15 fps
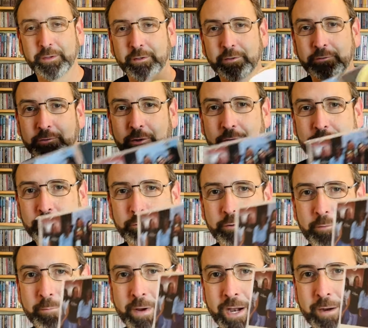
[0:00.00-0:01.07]
so sort
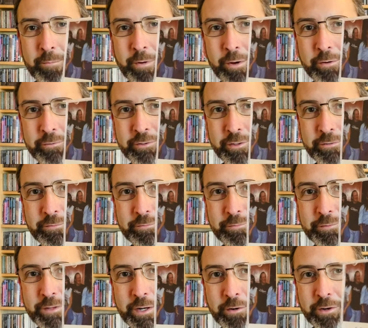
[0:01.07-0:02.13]
of bare bones and,
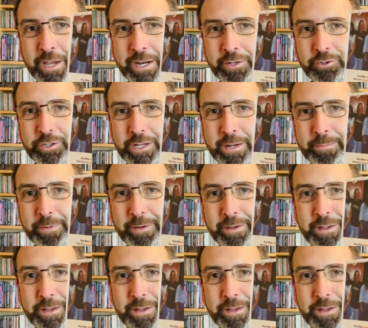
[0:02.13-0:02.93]
you know, kind of cheap.